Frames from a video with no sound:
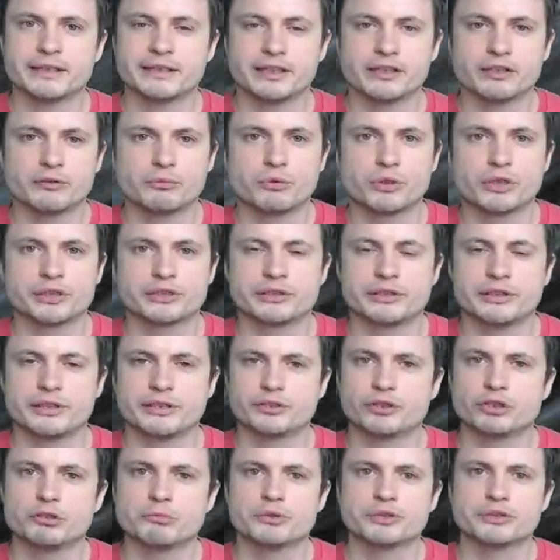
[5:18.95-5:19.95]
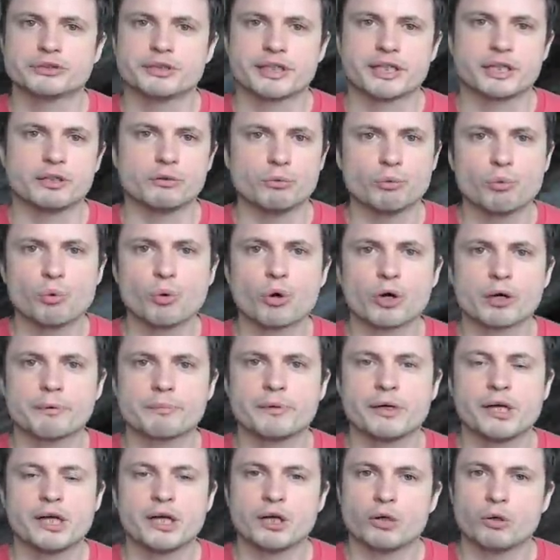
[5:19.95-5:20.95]
In other words, it's almost like a
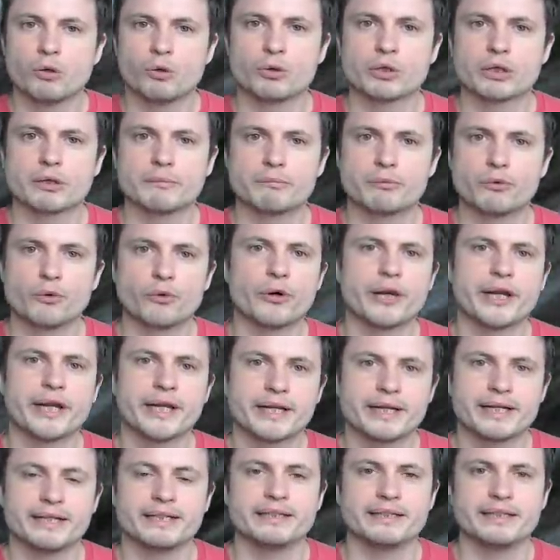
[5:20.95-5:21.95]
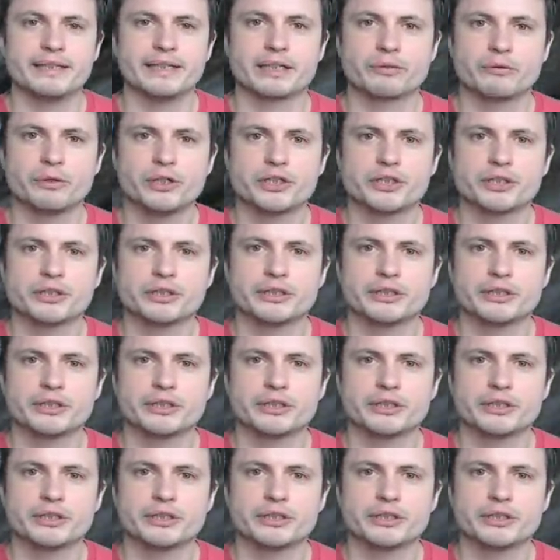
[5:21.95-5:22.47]
warp or a break in the accretion